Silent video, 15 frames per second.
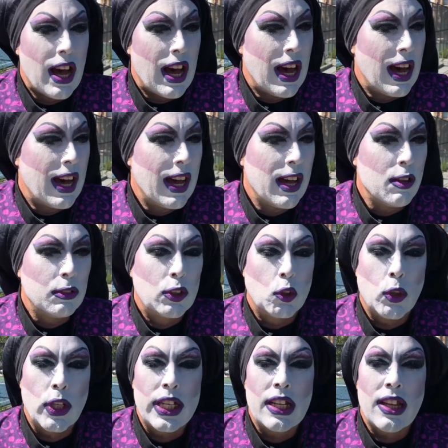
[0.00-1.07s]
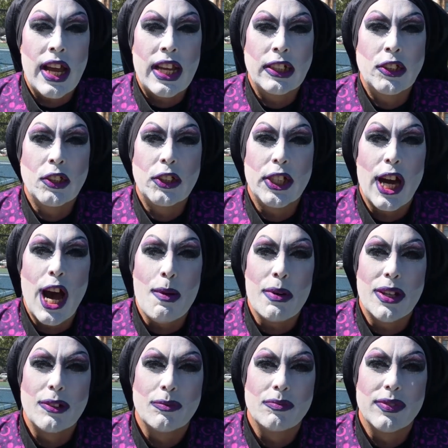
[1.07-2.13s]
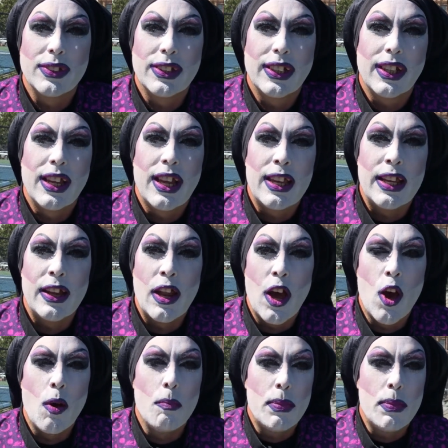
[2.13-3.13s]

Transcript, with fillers: Uh, treat it like it's your job. You know,